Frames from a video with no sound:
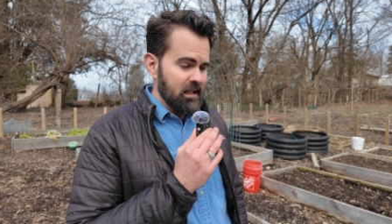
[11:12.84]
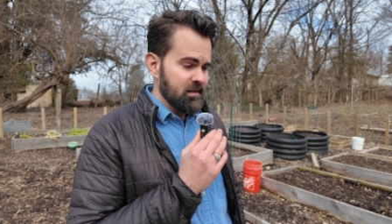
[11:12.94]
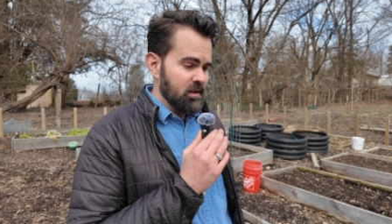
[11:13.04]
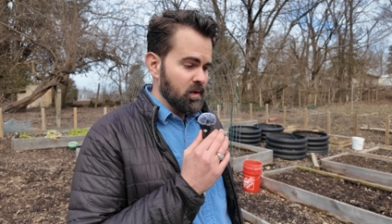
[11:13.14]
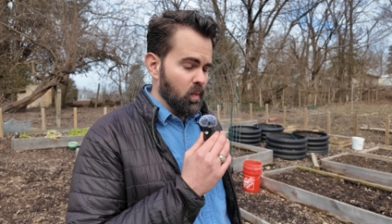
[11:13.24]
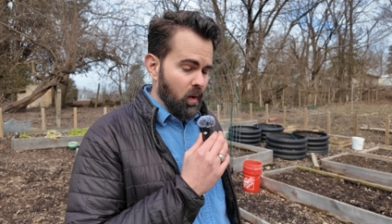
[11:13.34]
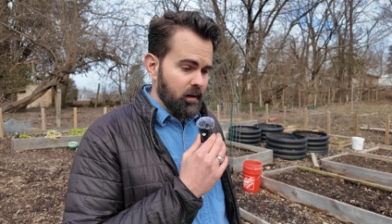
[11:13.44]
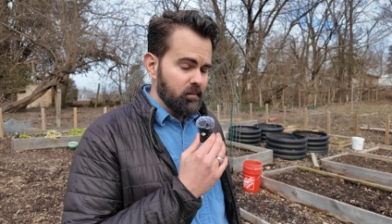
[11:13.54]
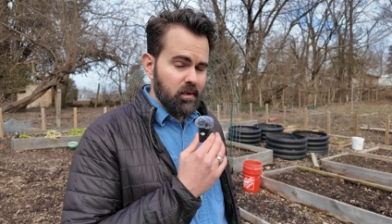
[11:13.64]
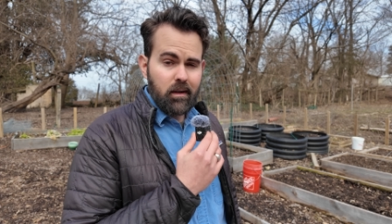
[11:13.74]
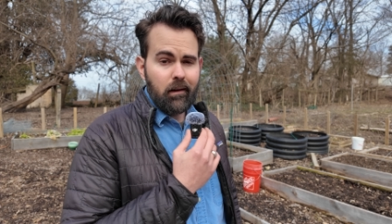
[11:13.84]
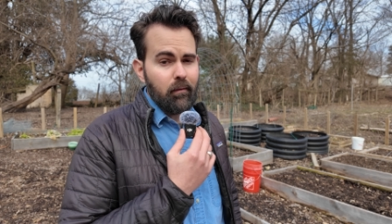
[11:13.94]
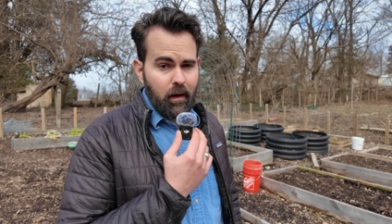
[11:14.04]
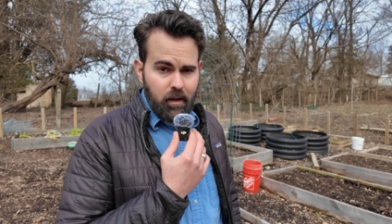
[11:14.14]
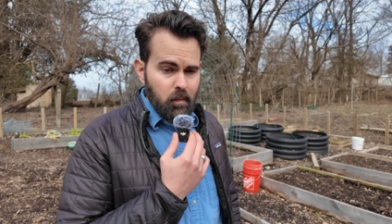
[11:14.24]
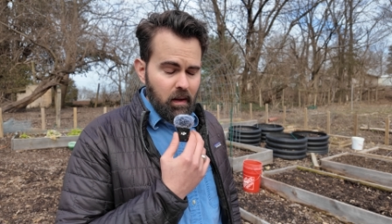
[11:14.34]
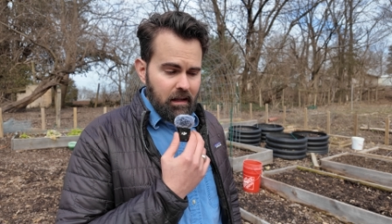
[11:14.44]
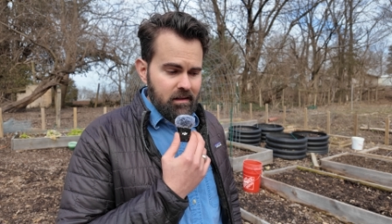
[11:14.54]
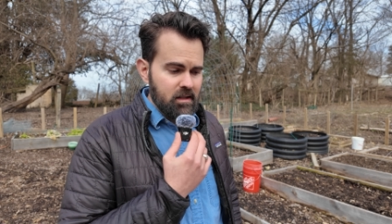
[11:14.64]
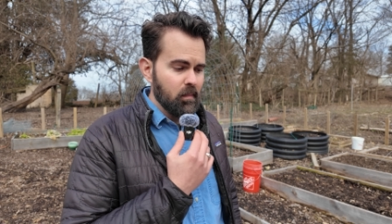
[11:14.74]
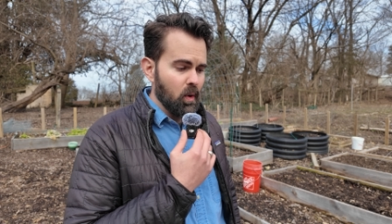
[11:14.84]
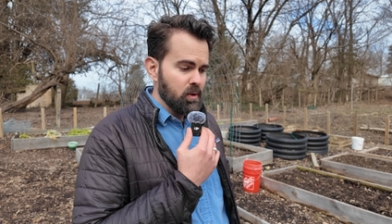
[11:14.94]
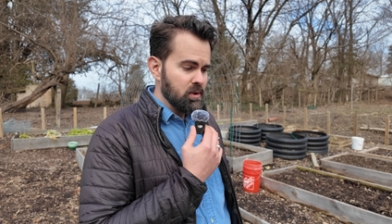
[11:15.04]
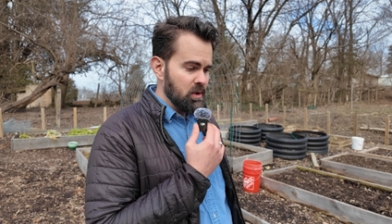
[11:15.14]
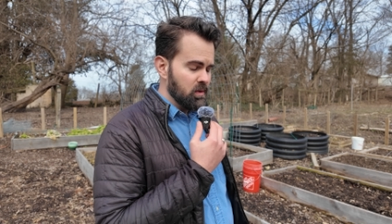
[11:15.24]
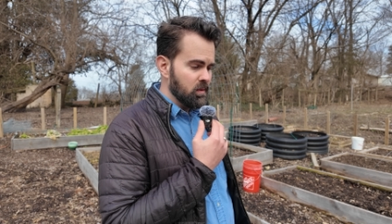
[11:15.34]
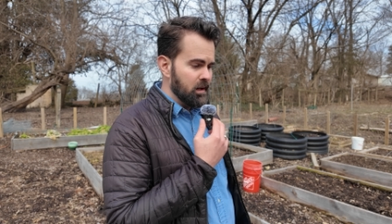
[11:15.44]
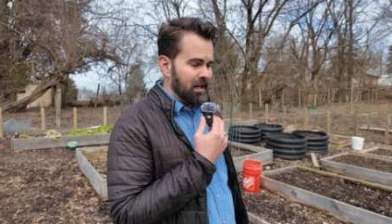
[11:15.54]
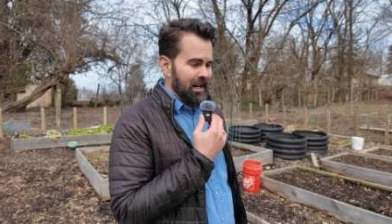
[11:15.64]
is either 1, going to fry your plants, or 2,